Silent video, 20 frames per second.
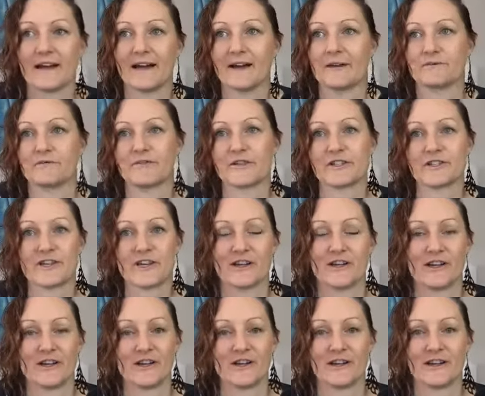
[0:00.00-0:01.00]

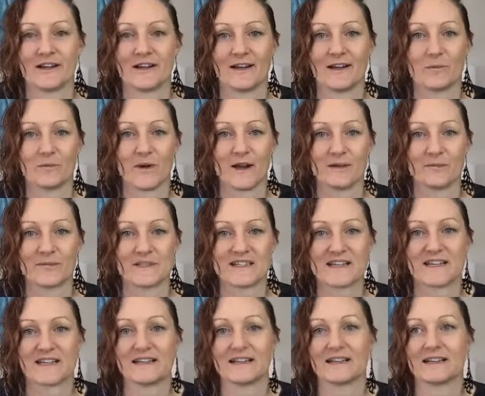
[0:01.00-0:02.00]
return in one
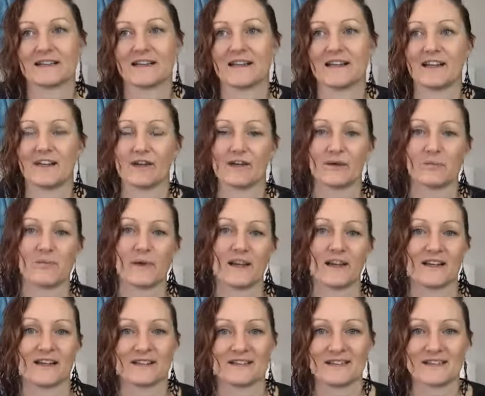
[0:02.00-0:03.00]
particular clinic, you got a
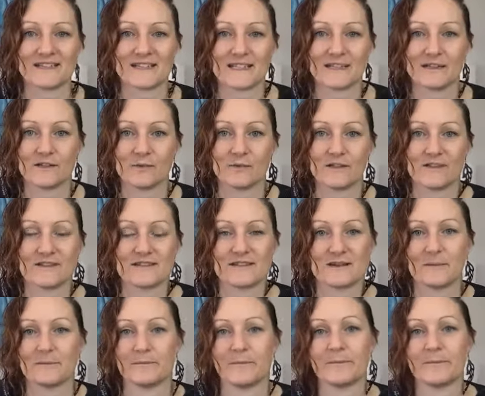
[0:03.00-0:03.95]
better deal with some